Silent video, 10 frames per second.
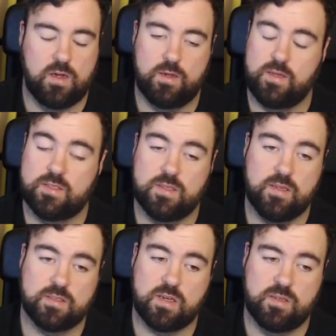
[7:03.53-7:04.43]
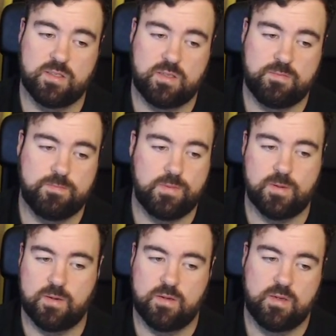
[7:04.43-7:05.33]
He still has goals in him,
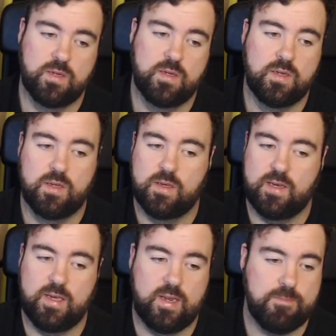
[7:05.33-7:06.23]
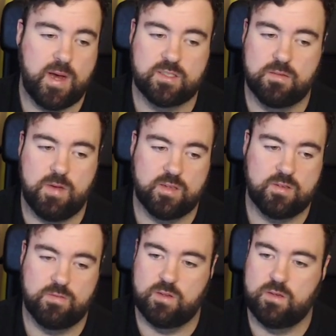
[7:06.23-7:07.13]
but it impacts him
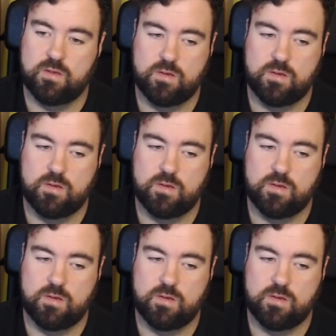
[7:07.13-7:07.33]
massively.